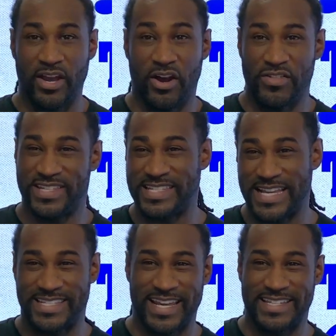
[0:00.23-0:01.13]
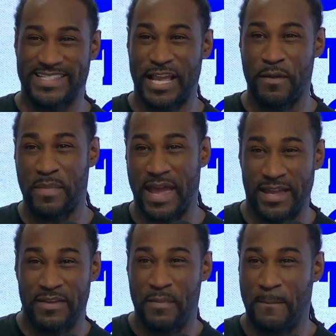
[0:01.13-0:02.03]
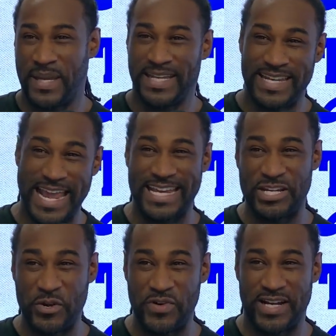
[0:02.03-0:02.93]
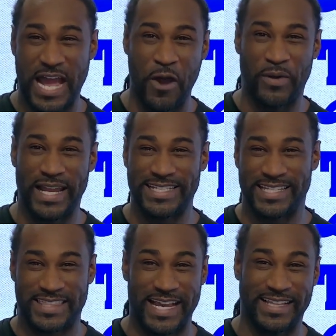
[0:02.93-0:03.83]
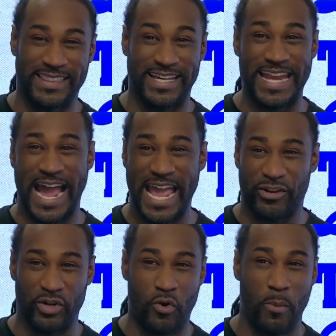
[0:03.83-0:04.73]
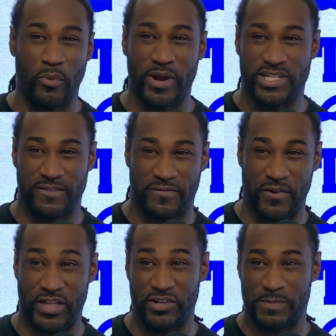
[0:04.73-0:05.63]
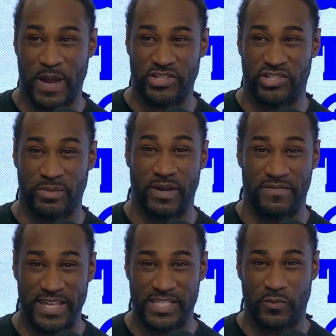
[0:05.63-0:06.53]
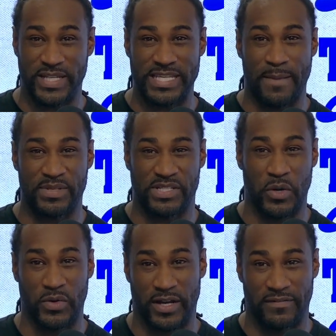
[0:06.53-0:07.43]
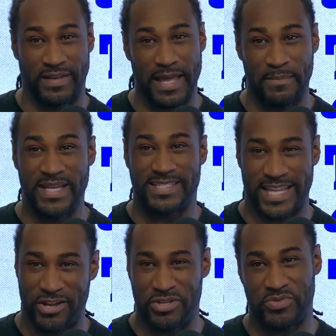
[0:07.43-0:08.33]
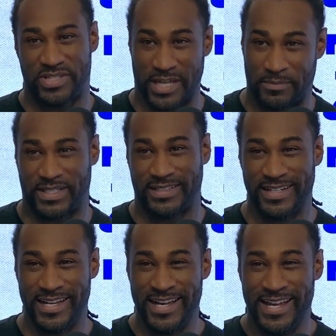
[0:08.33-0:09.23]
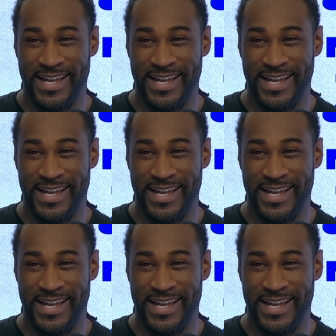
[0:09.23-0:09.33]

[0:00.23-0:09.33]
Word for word: Hey, all, this is Isaiah Stanback. Big Nate Newton and I would like to thank the Niagara Corporation for their sponsorship of this week's episode of Let Me Tell You Something.